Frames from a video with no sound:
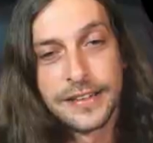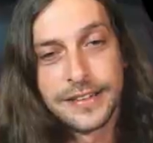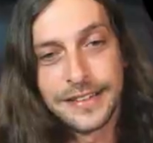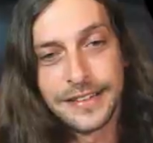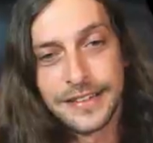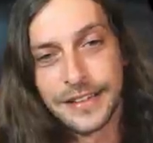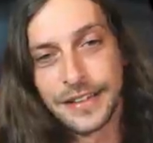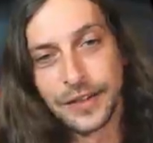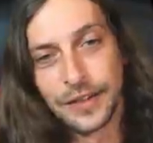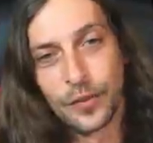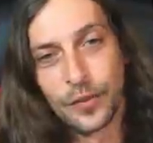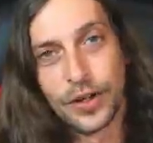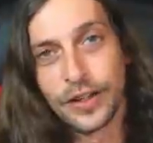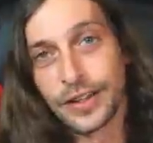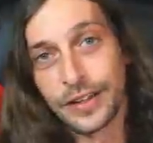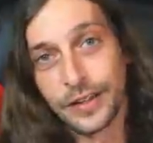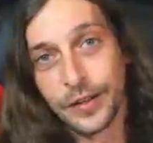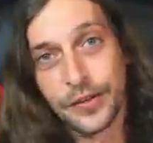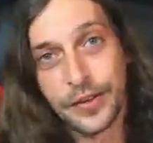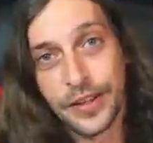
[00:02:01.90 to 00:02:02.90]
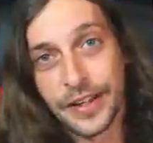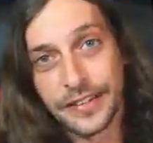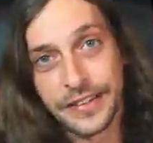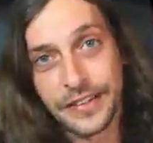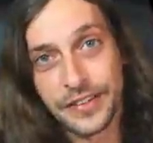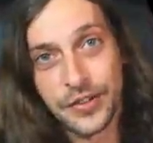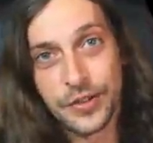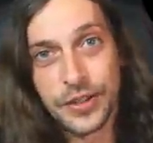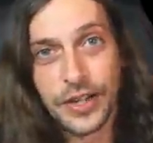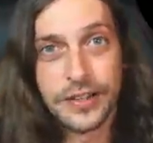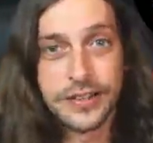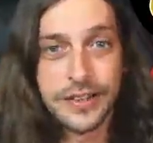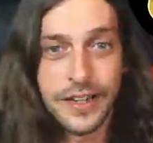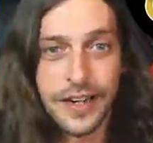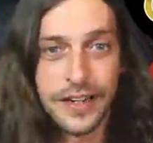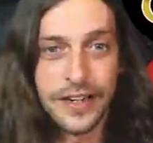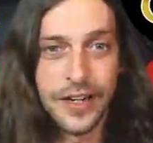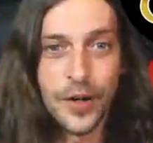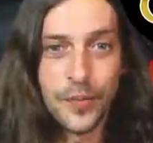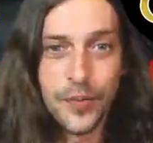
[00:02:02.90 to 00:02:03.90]
one of the little things that you get to
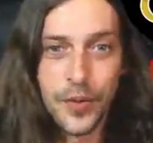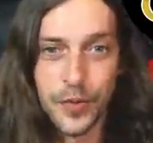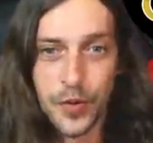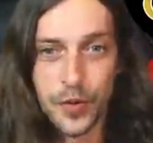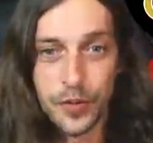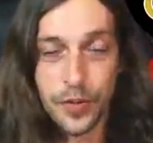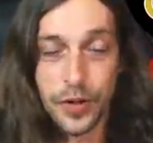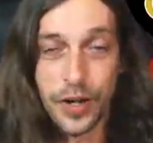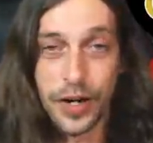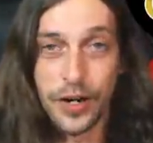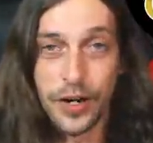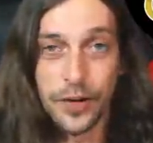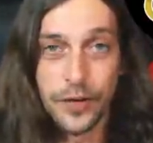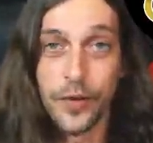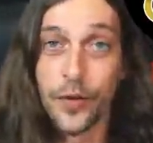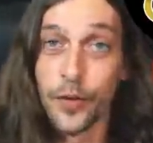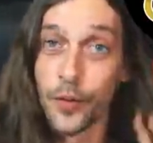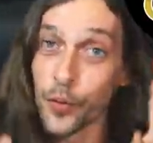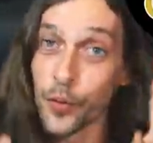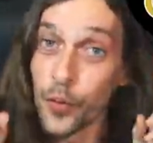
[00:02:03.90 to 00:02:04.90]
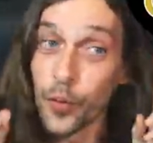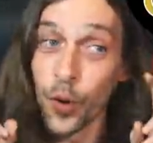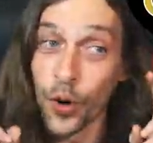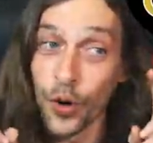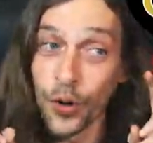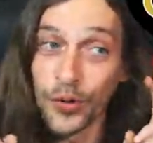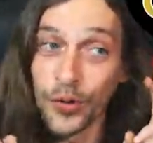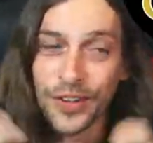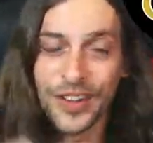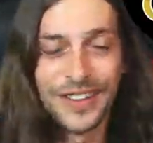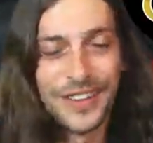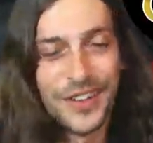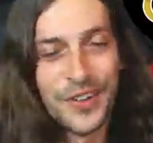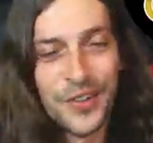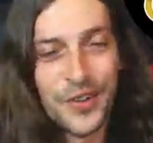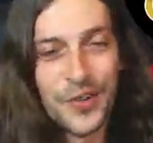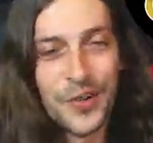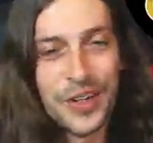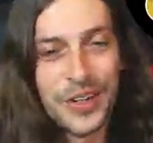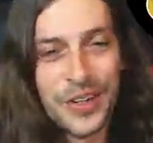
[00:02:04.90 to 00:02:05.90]
kind of help you move around the world a little
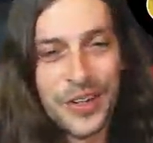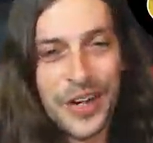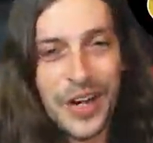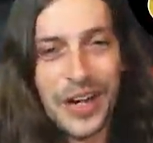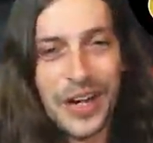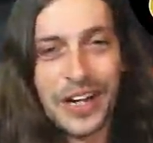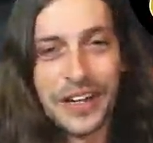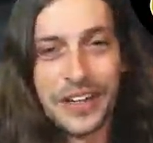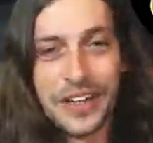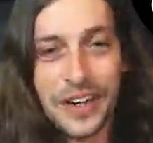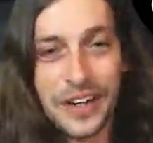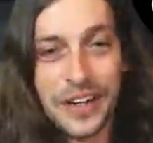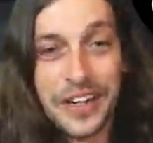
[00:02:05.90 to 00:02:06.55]
quicker. Now it's